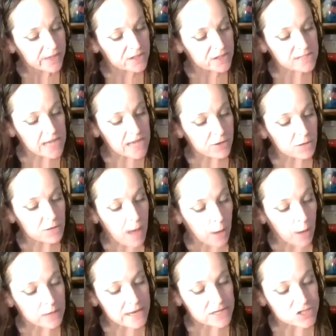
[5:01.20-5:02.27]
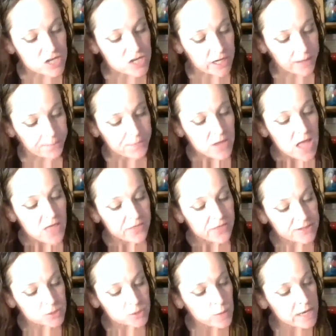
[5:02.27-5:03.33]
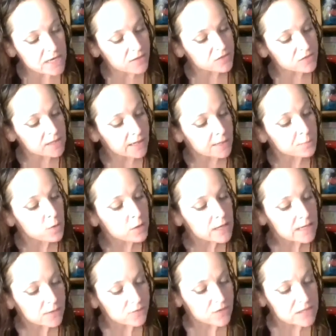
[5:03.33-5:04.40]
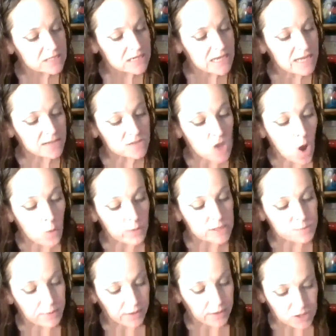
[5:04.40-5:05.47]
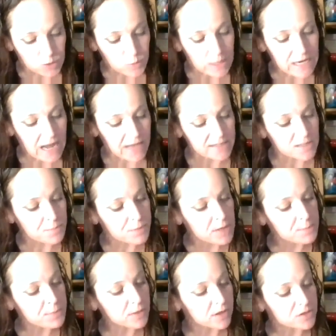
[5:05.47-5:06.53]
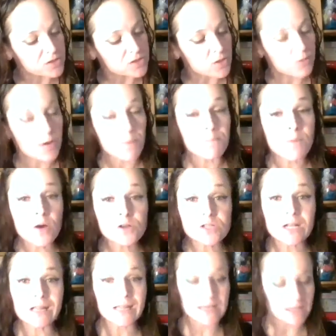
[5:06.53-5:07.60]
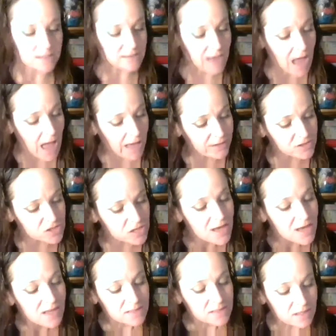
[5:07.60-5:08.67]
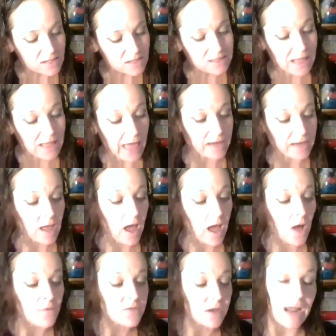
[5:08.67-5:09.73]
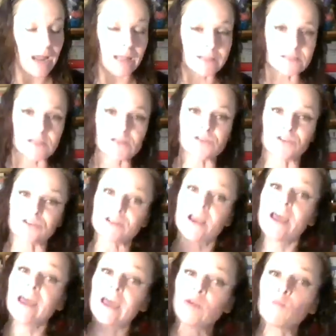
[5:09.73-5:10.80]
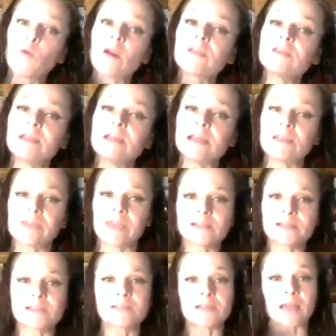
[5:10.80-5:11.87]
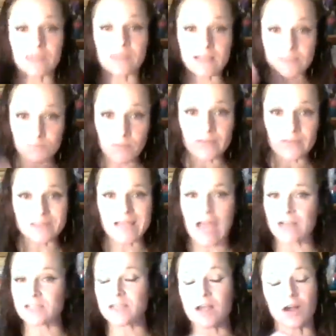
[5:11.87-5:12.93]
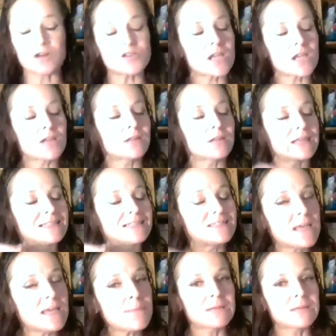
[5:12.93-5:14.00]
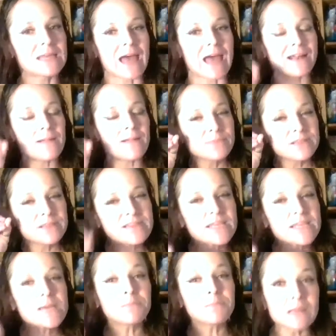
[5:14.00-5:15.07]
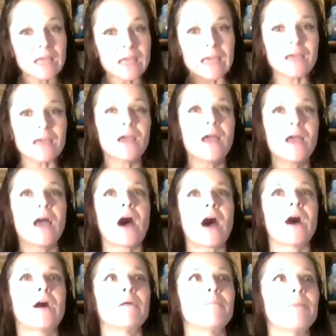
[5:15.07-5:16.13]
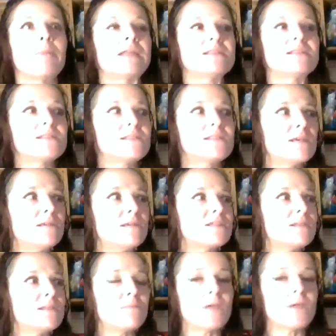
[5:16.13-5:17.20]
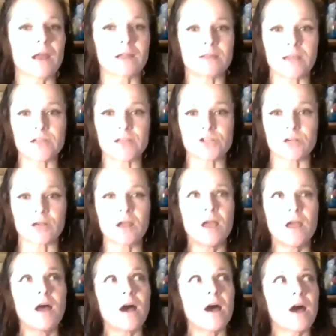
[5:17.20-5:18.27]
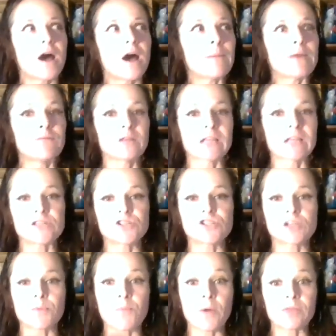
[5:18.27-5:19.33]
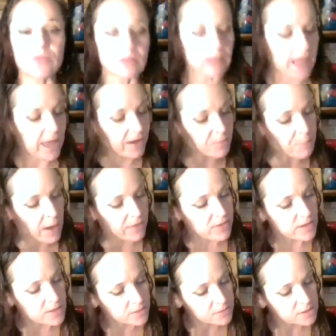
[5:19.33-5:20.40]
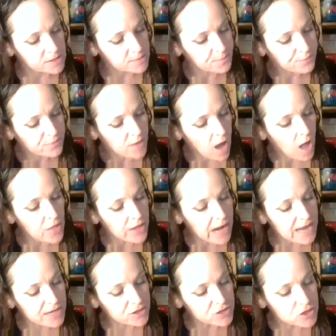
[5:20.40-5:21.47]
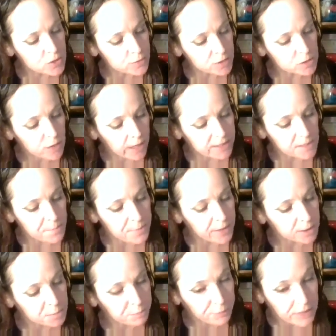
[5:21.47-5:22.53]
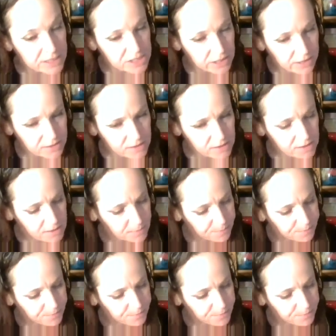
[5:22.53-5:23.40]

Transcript: their sacred mountain each year. This week of ceremony and visiting is always bittersweet as the people are so emotionally attached to this land of their ancestors. And one of the neat things is that these myths actually articulate deeply that deep link and symbiotic nature and relationship with the land by the Utes. All that I can do is try to build bridges